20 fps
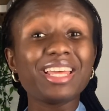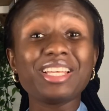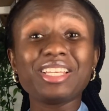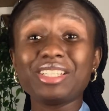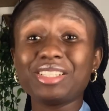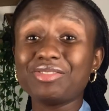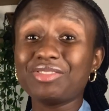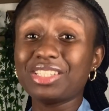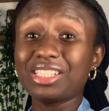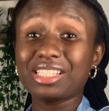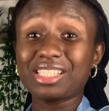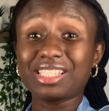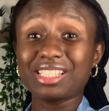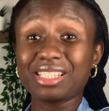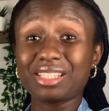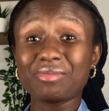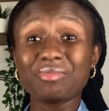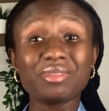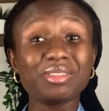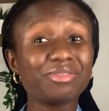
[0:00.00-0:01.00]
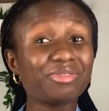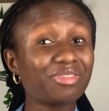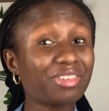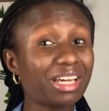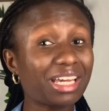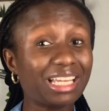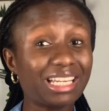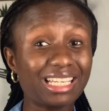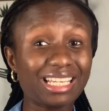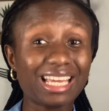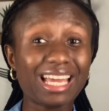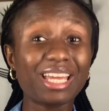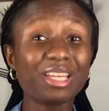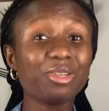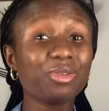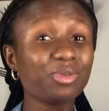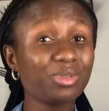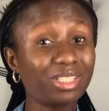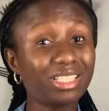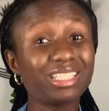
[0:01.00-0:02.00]
If they cheat me, fine. I
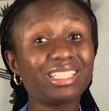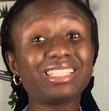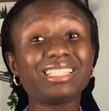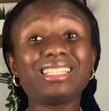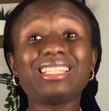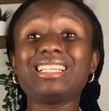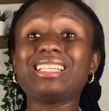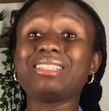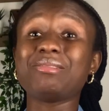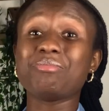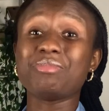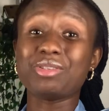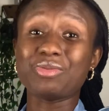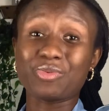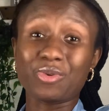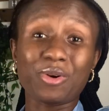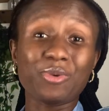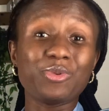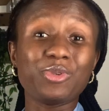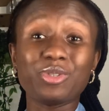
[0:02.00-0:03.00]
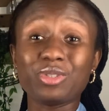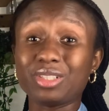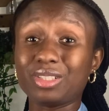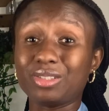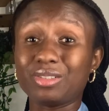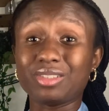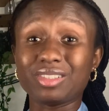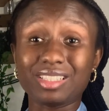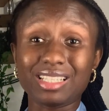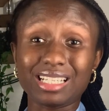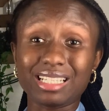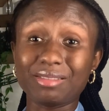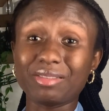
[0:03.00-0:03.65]
know they cheated me one way or the other.